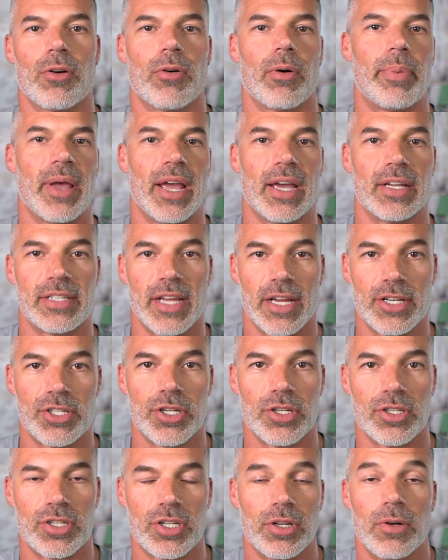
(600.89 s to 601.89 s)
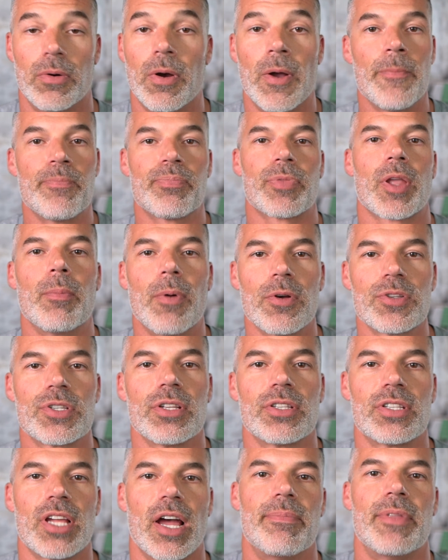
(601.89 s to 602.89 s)
or pay attention to, most
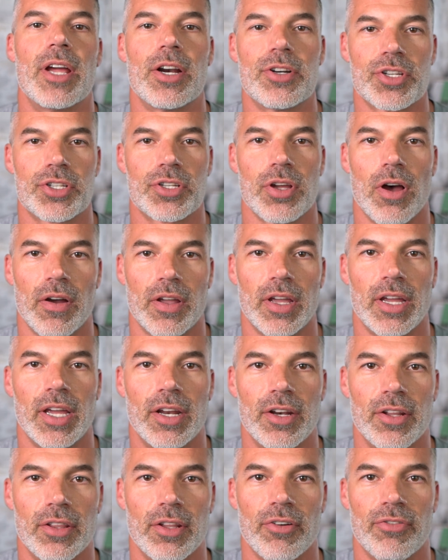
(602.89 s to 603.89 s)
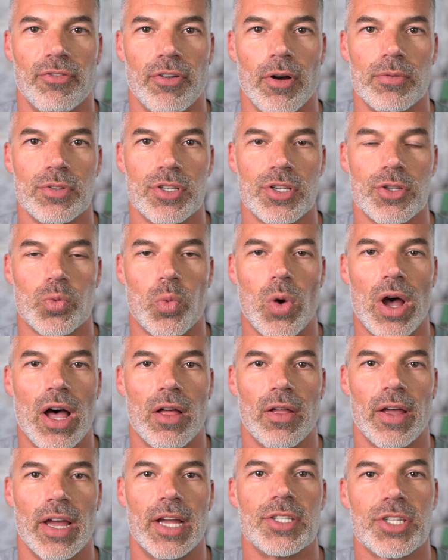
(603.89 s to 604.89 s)
of the time they're just talking into their phones as
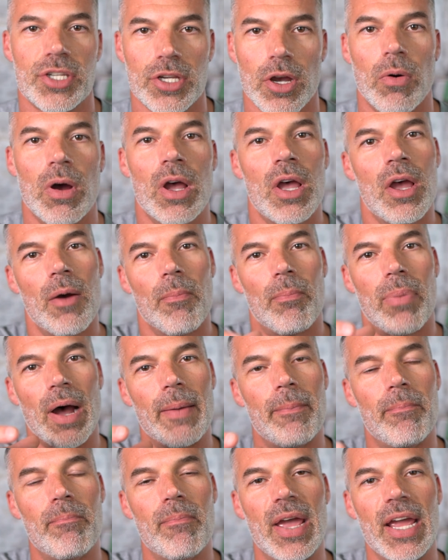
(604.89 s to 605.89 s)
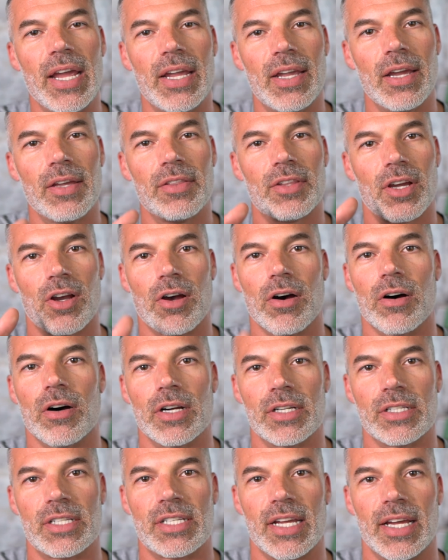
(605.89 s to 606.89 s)
well. And so by making the
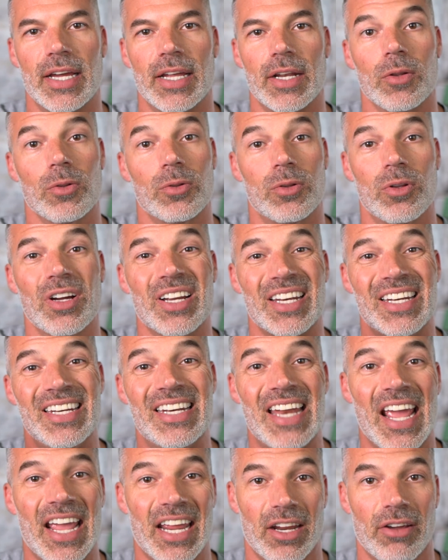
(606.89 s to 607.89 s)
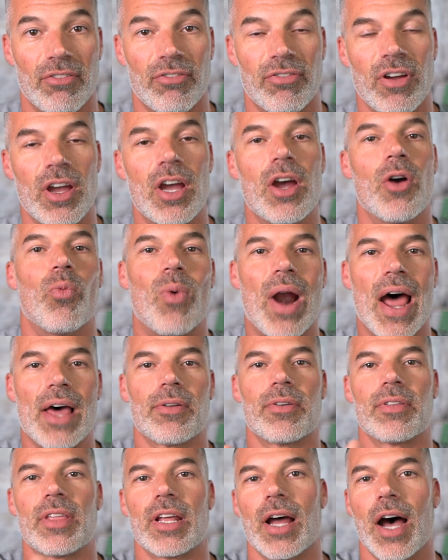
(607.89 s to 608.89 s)
content look native
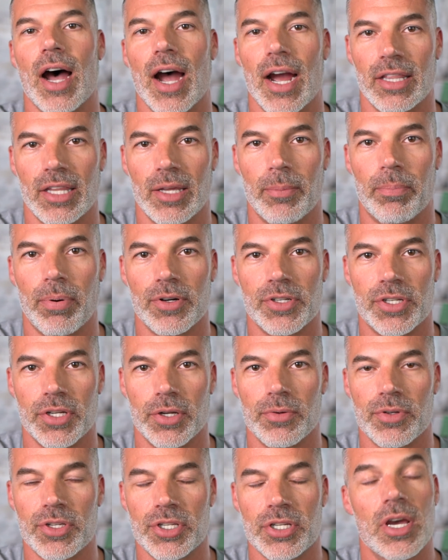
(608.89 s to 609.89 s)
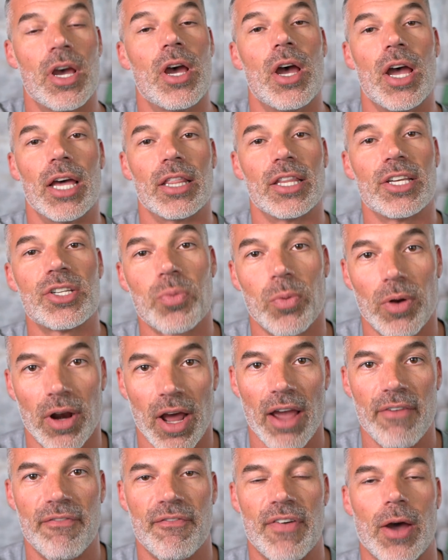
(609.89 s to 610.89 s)
rather than highly produced, at least what
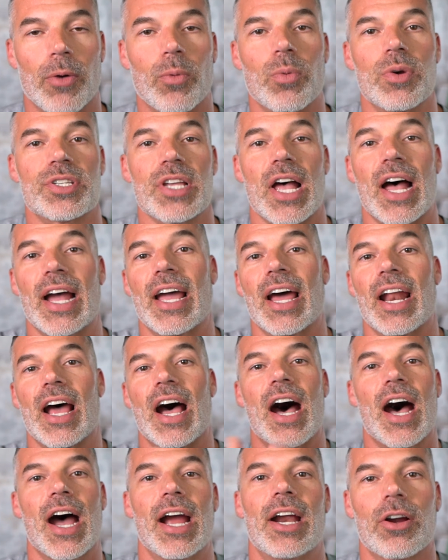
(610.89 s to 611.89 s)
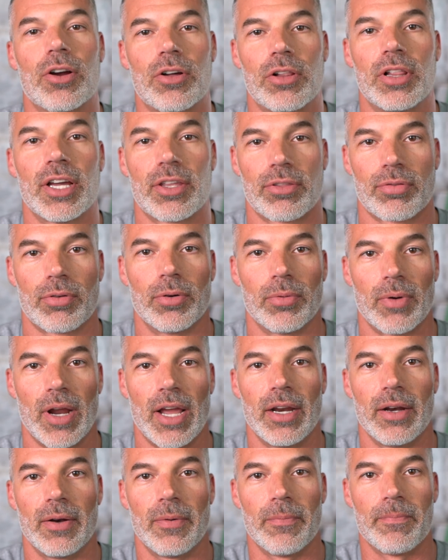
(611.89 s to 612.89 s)
I found was I got a higher click-through rate